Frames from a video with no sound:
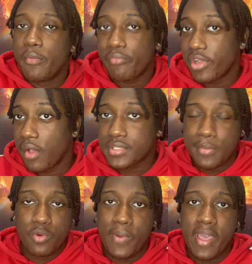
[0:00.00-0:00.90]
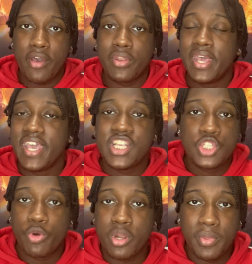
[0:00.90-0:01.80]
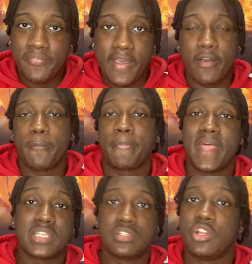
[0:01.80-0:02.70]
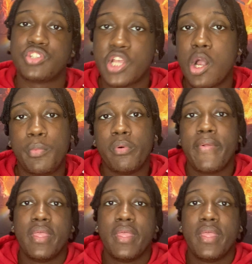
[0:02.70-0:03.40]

Playoffs come around, he's nowhere to be found. That's, you know, terrible.